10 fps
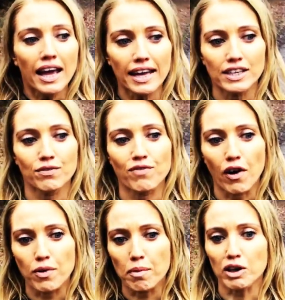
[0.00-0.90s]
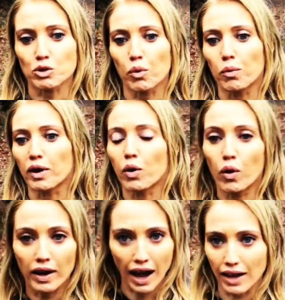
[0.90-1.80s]
in very much what we
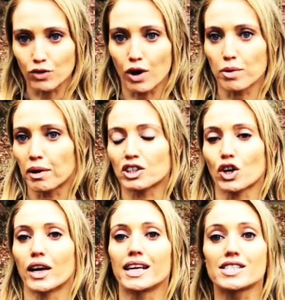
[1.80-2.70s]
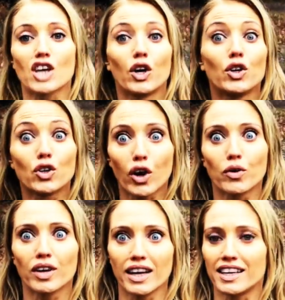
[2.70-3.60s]
call an anaerobic training zone. You
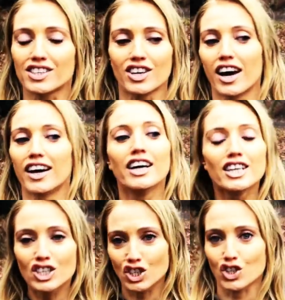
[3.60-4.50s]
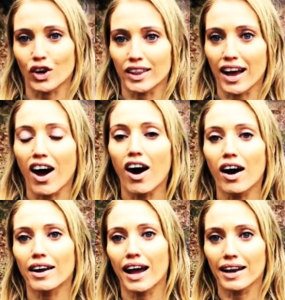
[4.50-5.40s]
don't need to train that
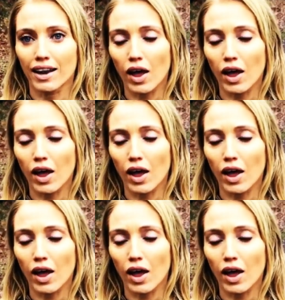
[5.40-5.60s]
hard, and